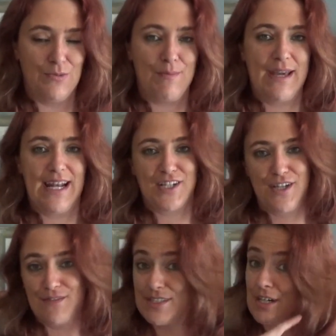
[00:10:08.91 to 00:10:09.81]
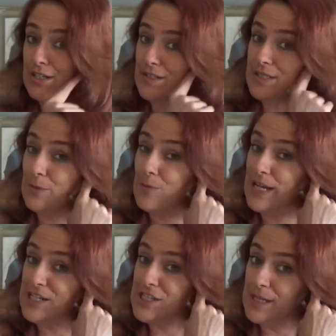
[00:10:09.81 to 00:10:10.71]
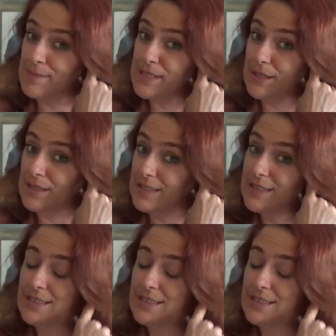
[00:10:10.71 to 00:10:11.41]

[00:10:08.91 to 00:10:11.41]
We might actually have to start using red chips to